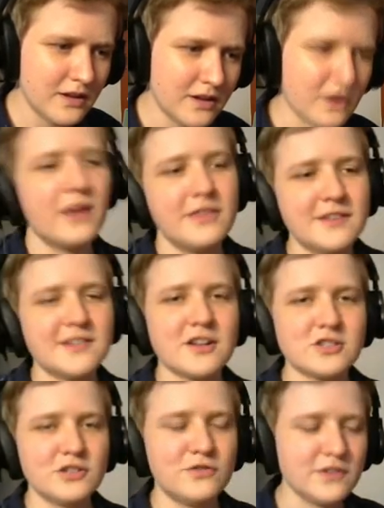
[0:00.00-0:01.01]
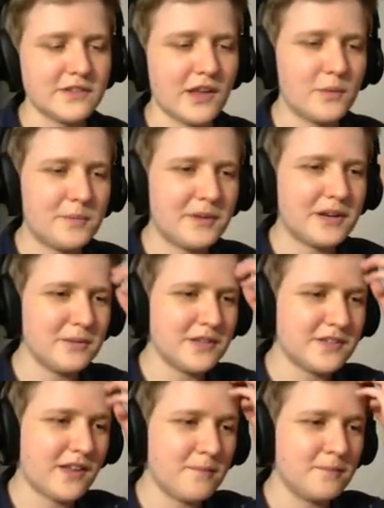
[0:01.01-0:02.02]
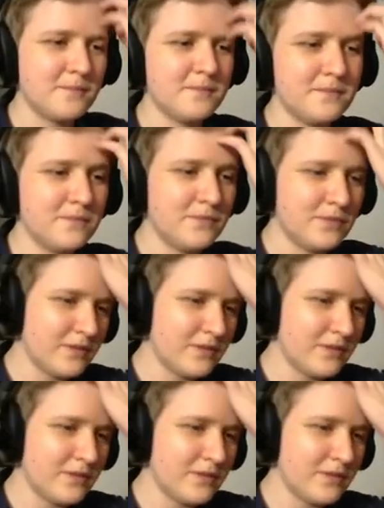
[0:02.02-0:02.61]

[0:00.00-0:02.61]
Okay, this actually feels like we beat him this time.